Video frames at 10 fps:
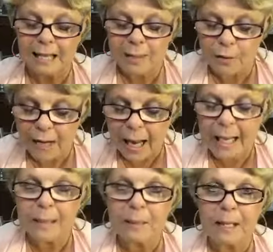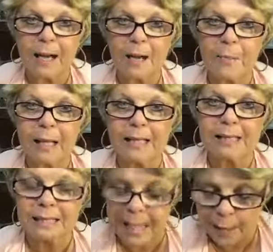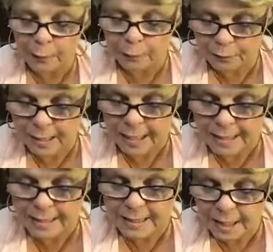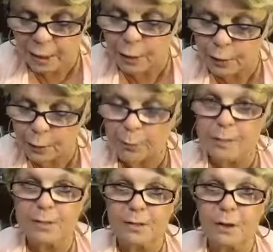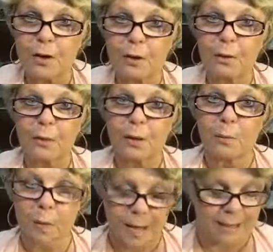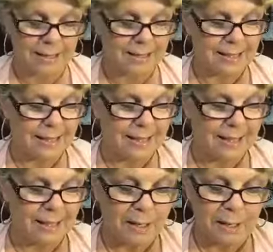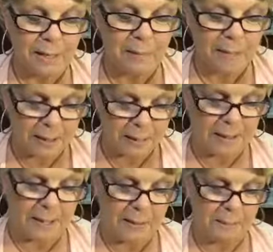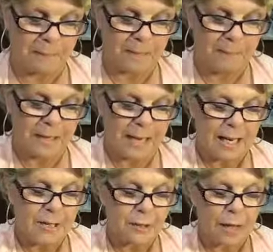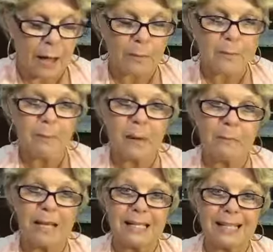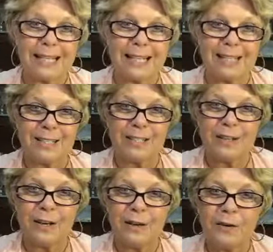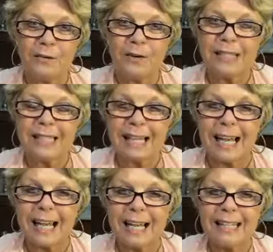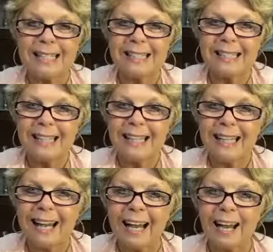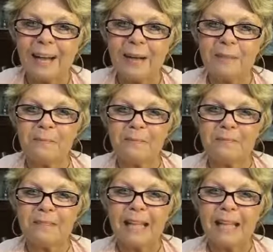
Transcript: so that I can become that sacrifice that you so want me to be. So that was my message for tonight. Um,